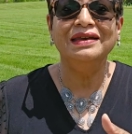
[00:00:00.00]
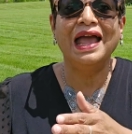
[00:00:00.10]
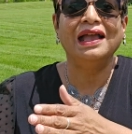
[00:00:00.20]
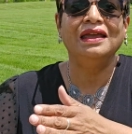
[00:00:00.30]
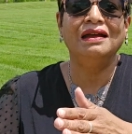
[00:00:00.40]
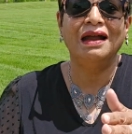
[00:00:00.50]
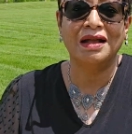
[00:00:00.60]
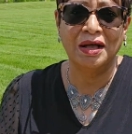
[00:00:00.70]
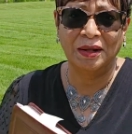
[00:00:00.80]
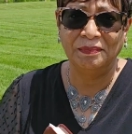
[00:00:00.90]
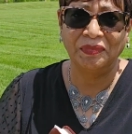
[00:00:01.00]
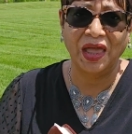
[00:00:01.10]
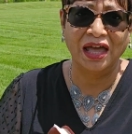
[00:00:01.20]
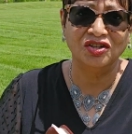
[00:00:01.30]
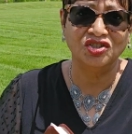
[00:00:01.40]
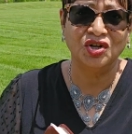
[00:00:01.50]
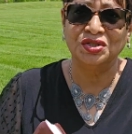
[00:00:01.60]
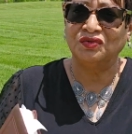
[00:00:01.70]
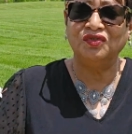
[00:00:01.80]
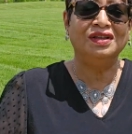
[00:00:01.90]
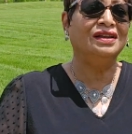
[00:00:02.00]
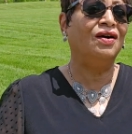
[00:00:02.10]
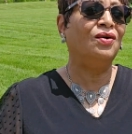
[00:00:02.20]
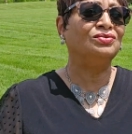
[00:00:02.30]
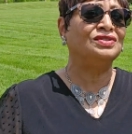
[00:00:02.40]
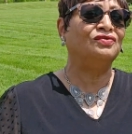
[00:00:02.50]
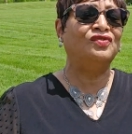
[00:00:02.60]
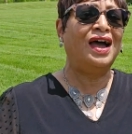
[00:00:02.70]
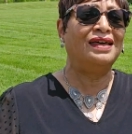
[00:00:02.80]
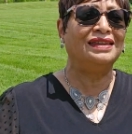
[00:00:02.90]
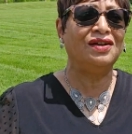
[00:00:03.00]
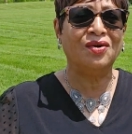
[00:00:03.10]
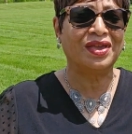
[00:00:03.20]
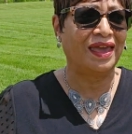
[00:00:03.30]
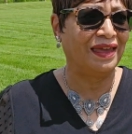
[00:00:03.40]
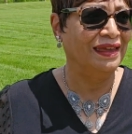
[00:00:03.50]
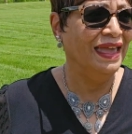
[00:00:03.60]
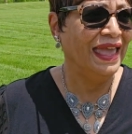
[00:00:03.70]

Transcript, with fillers: Now here I come out of church, feeling divinely okay,